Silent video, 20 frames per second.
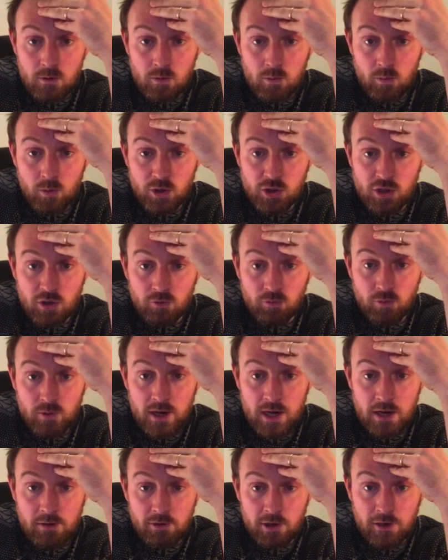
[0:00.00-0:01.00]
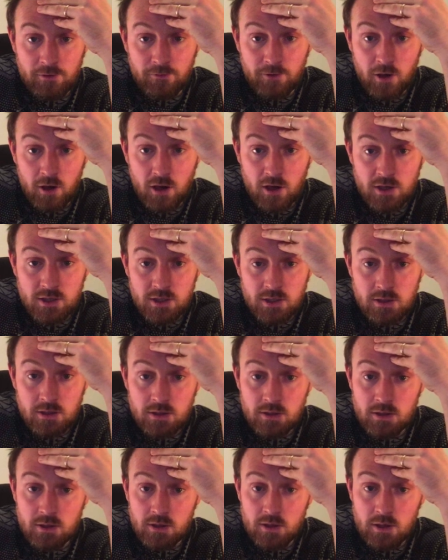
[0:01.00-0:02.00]
which are really, really fast,
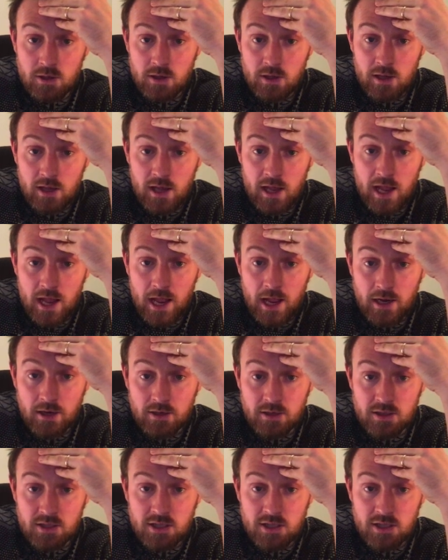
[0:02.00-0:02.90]
and